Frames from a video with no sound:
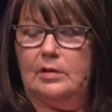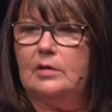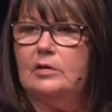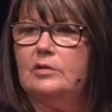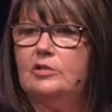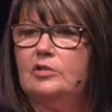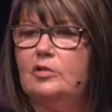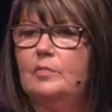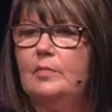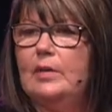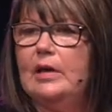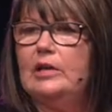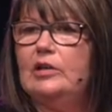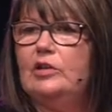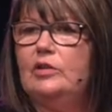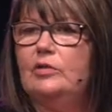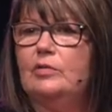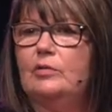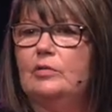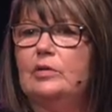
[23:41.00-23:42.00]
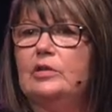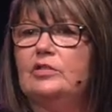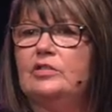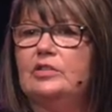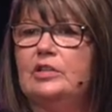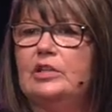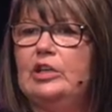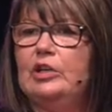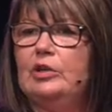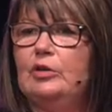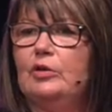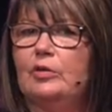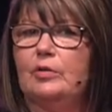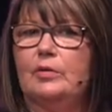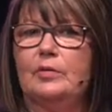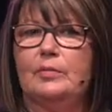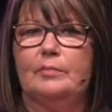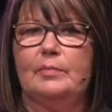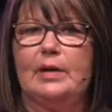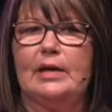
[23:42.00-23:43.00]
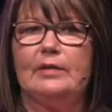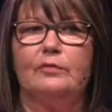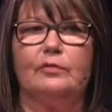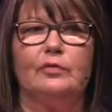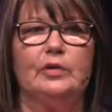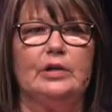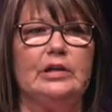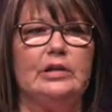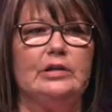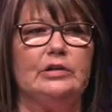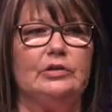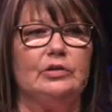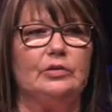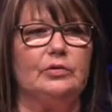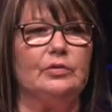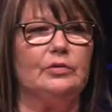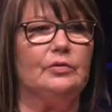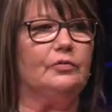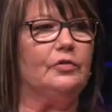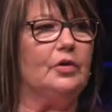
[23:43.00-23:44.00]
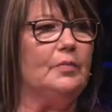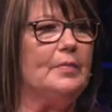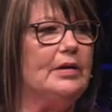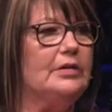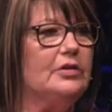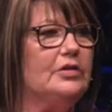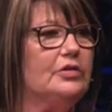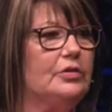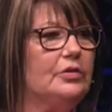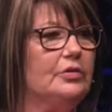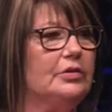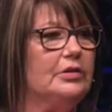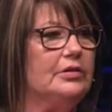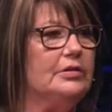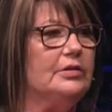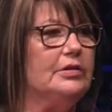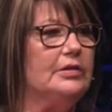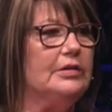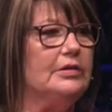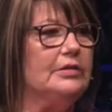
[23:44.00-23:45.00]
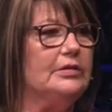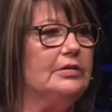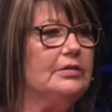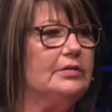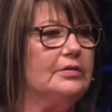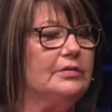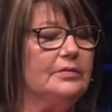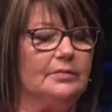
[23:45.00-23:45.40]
to make you secure by freeing you from uncertainties.